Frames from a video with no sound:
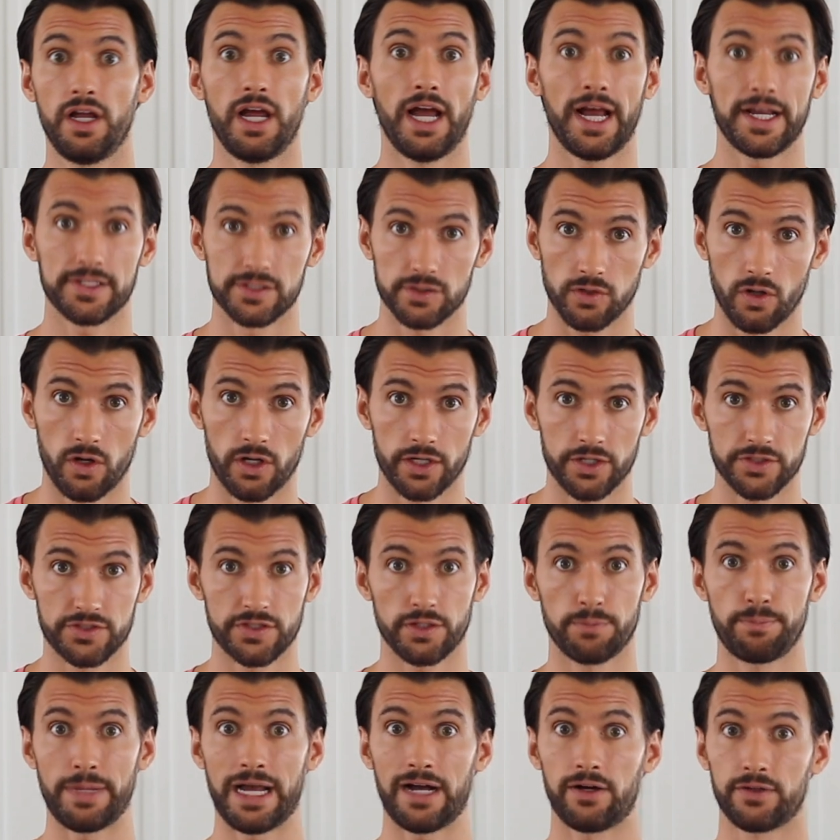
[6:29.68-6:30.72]
as long as
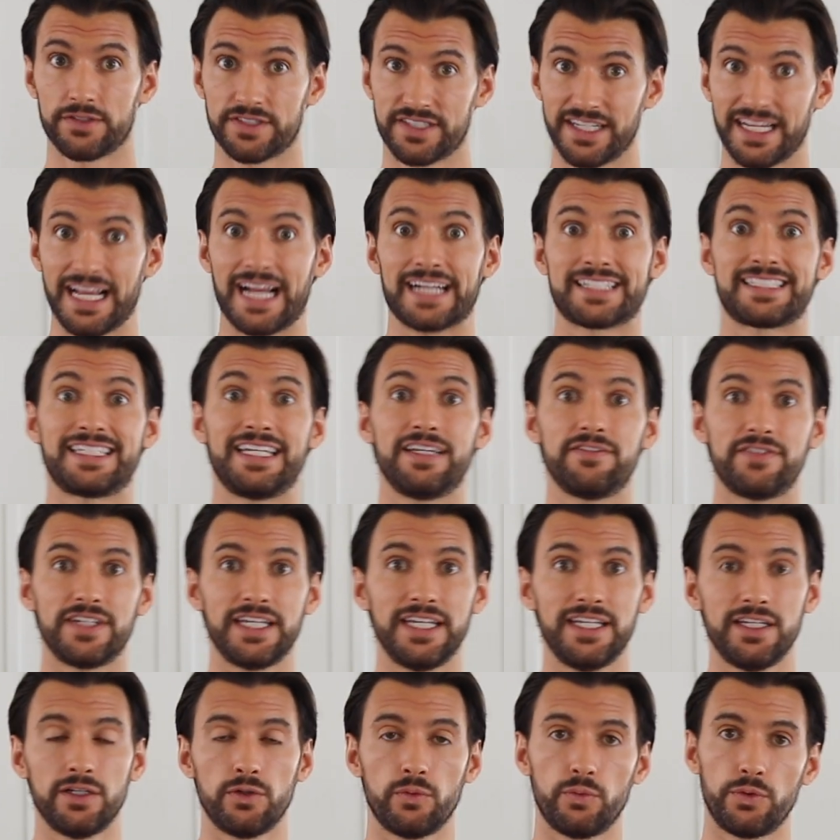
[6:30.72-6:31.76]
they're balancing
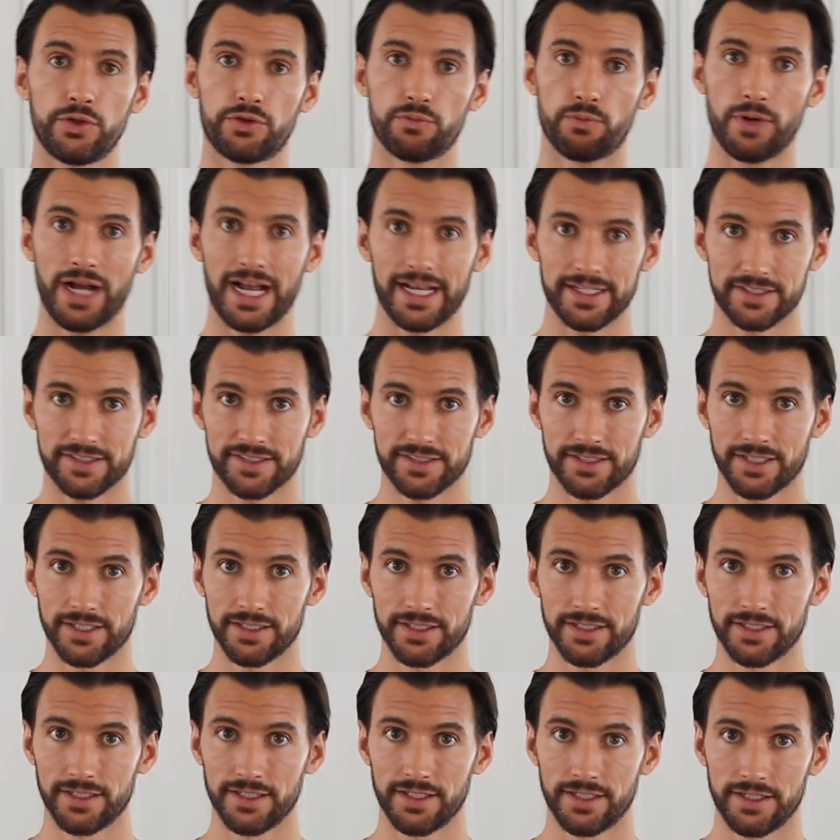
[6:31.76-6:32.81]
activity with rest.
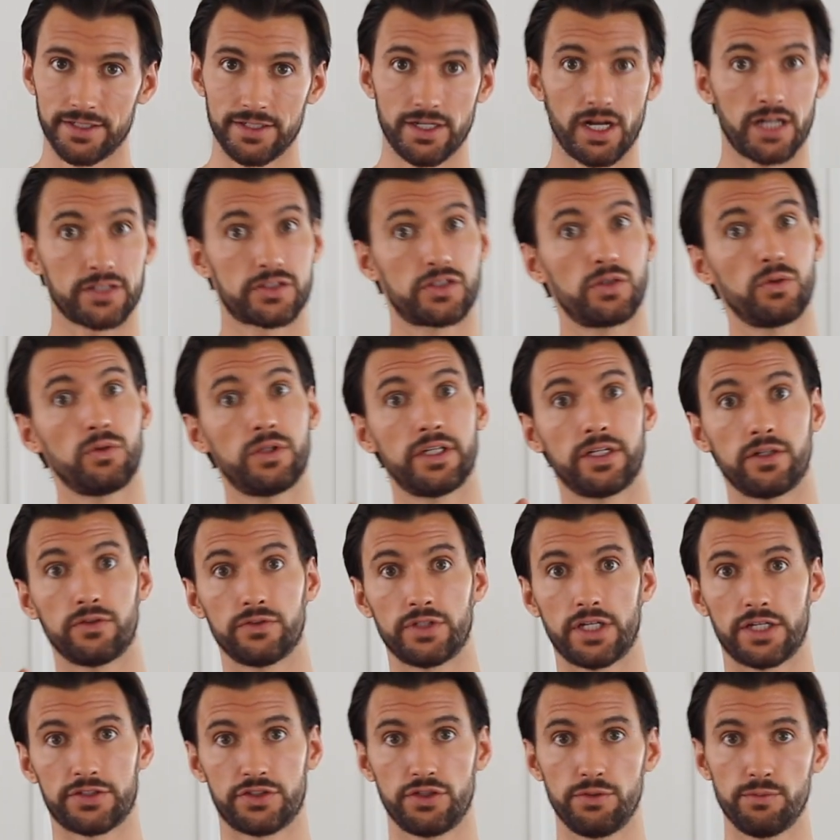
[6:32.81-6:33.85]
Not too little,
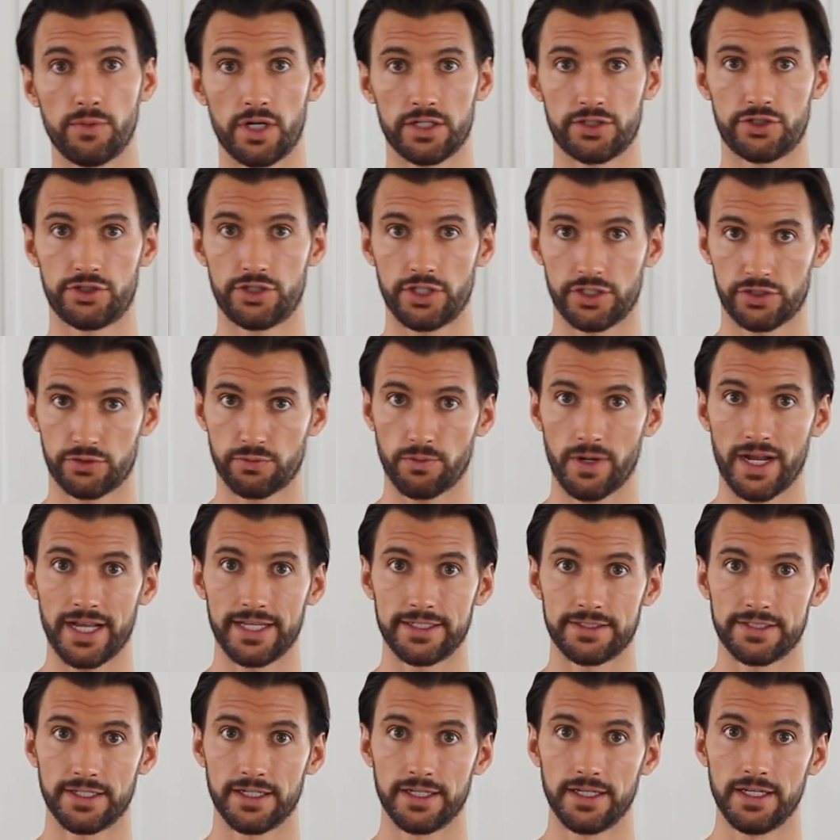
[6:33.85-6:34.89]
not too much, just
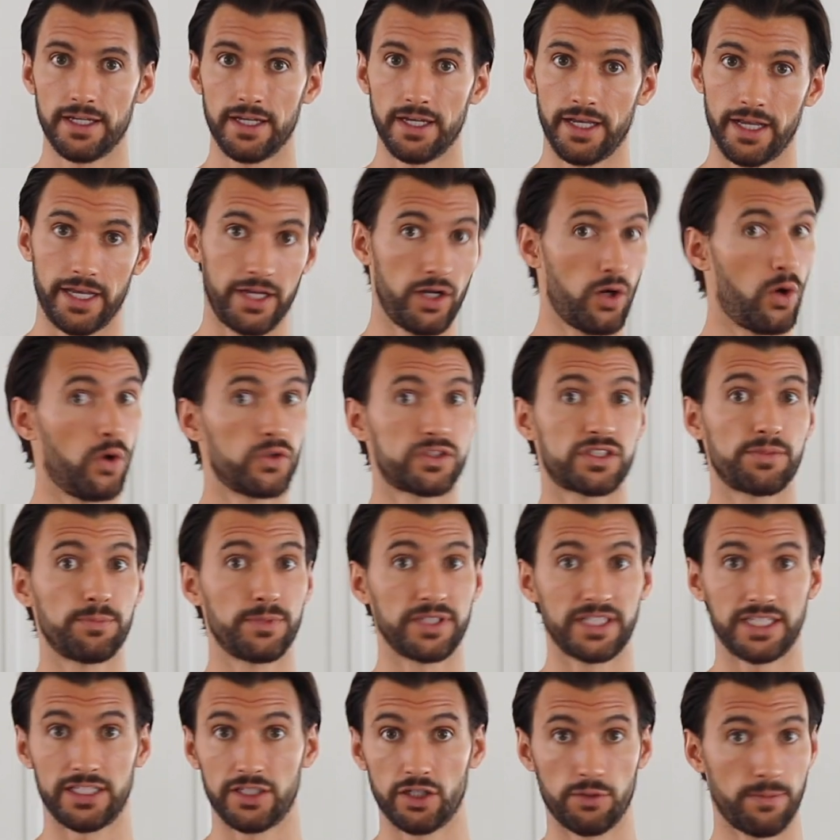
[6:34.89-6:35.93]
right. And
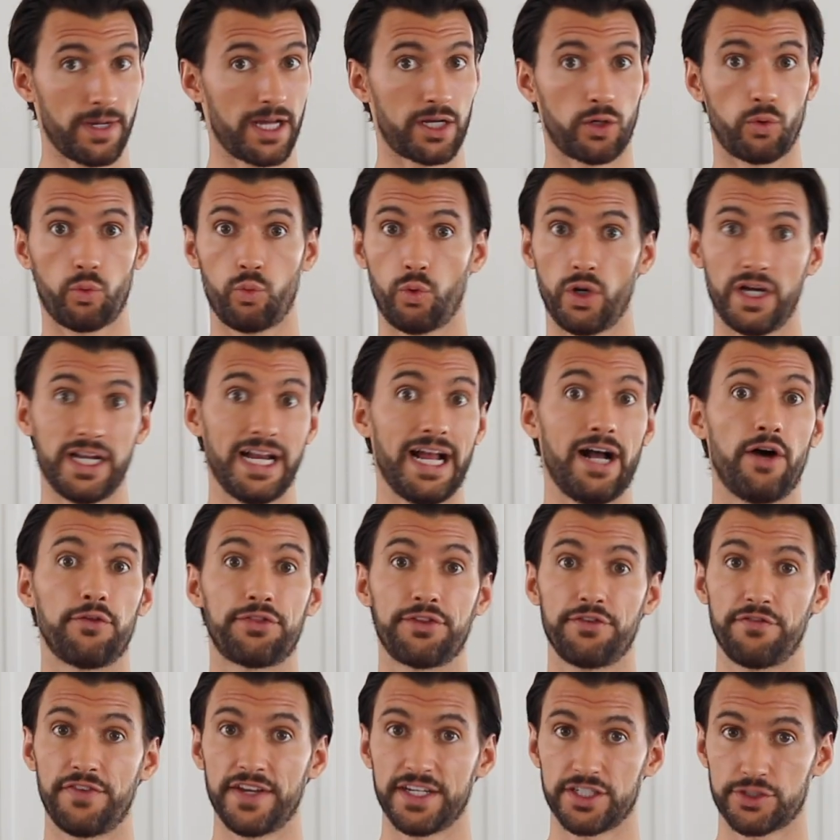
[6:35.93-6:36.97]
ultimately, no matter what health
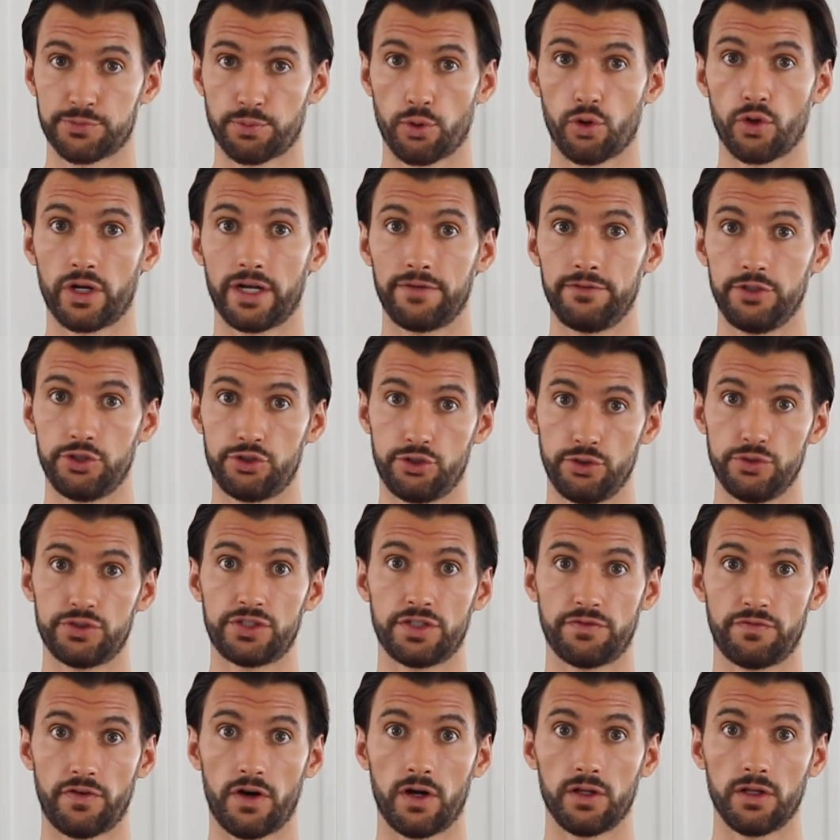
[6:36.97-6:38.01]
and fitness program you choose
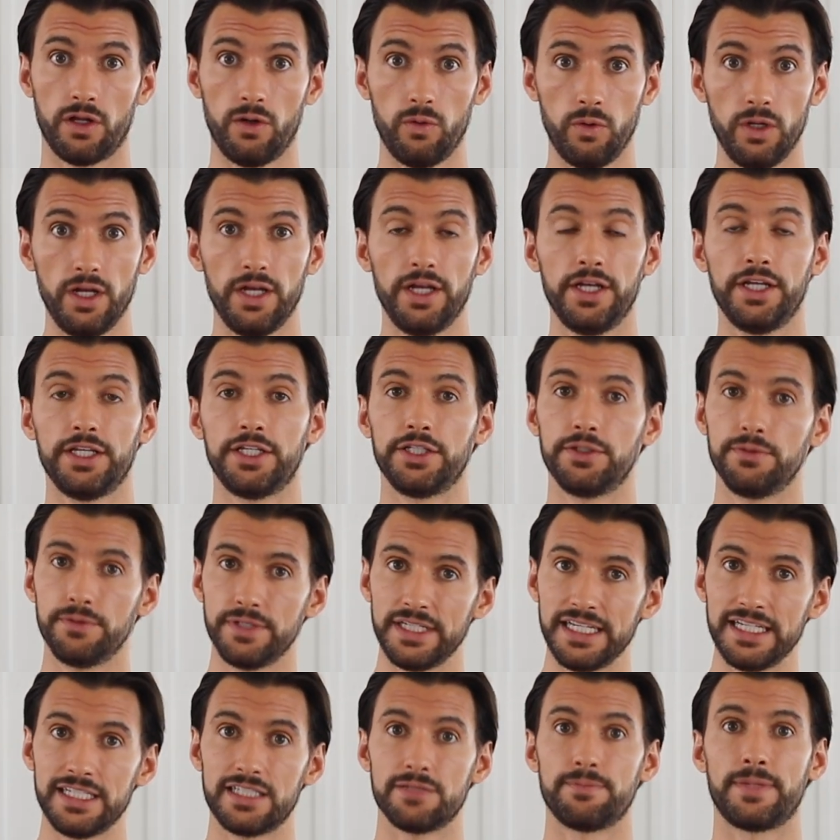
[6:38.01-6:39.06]
to follow, you
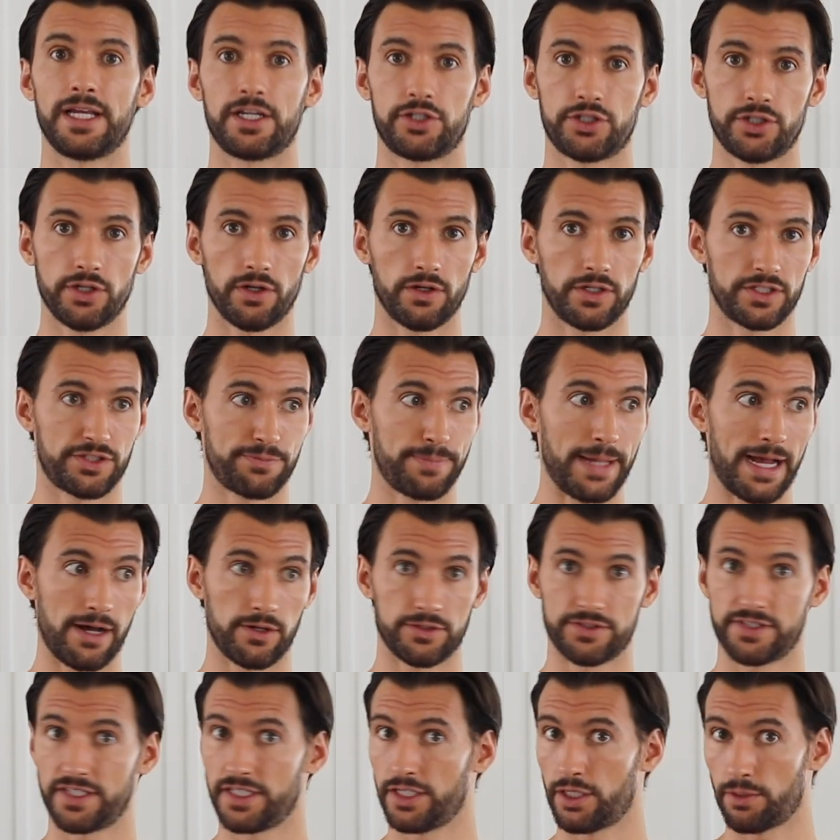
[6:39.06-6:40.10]
need to make sure it's
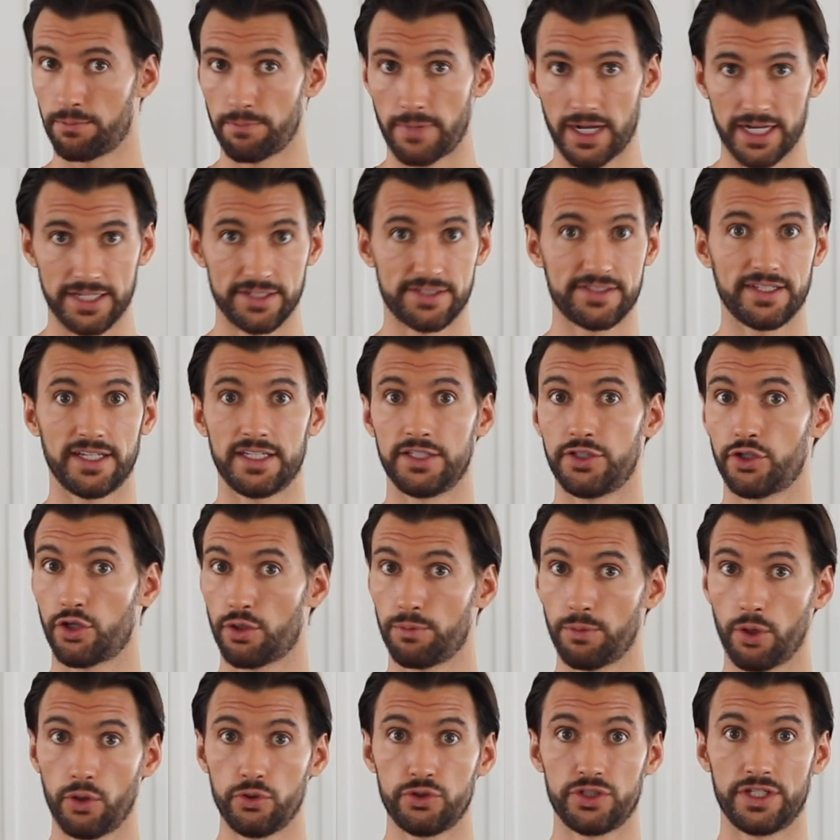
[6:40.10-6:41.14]
balancing your mindset and your
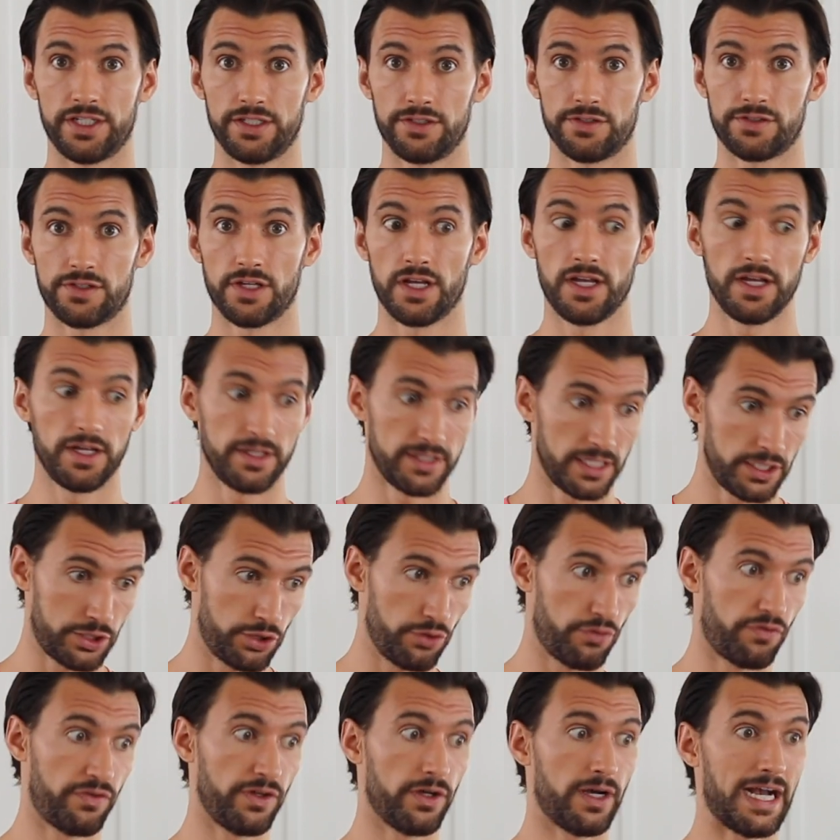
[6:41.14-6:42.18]
emotions, that
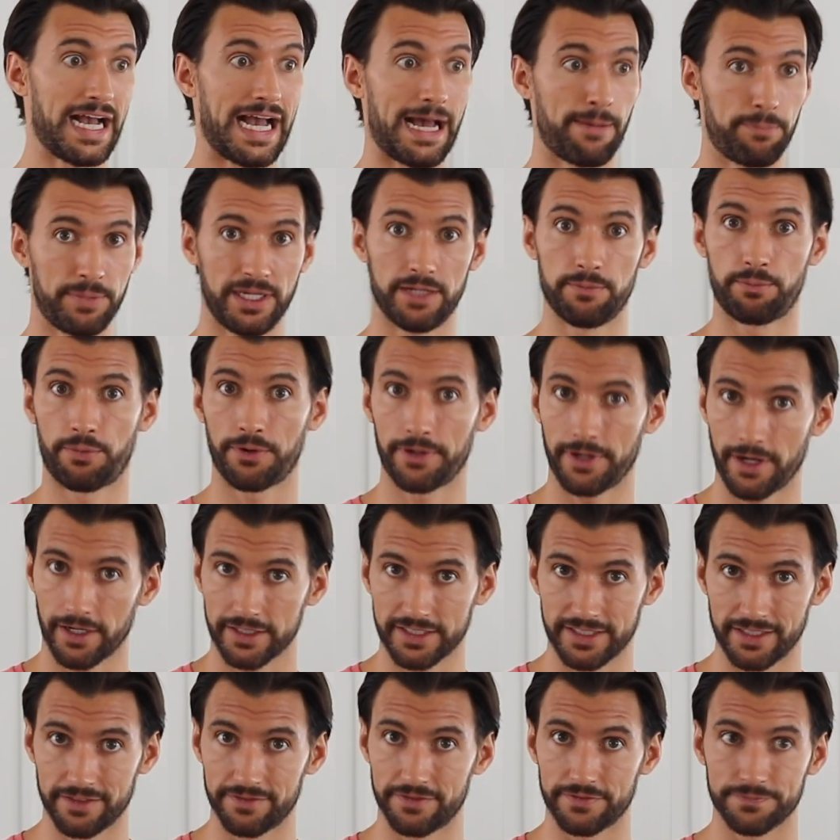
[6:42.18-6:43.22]
you feel happy and
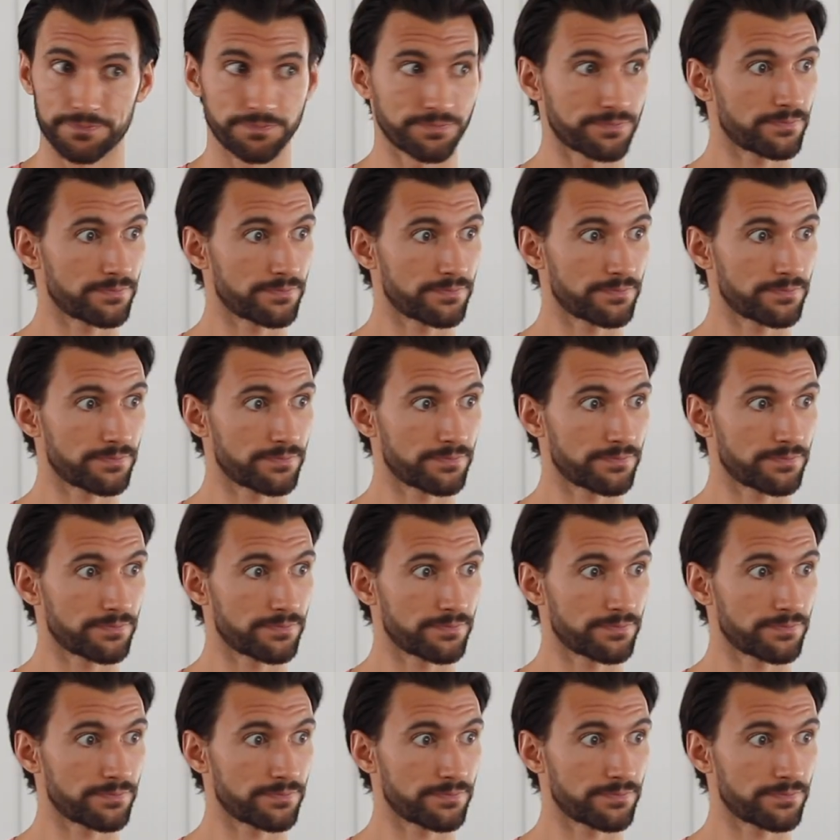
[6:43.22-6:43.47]
productive.